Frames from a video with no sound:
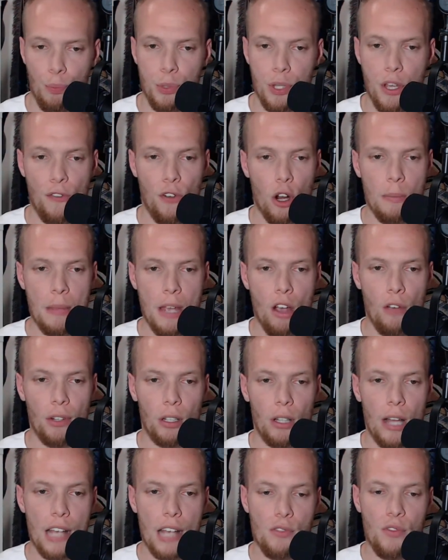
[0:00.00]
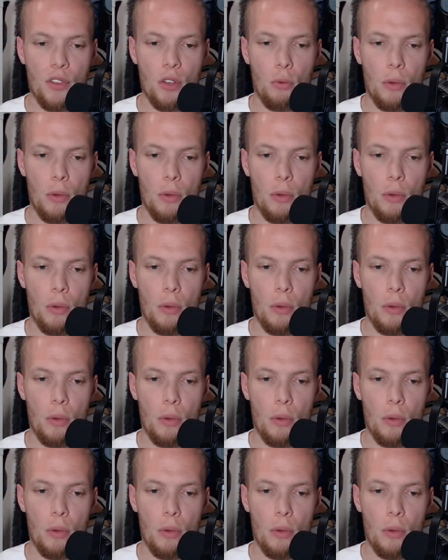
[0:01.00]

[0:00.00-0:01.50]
You've heard me over the last few weeks.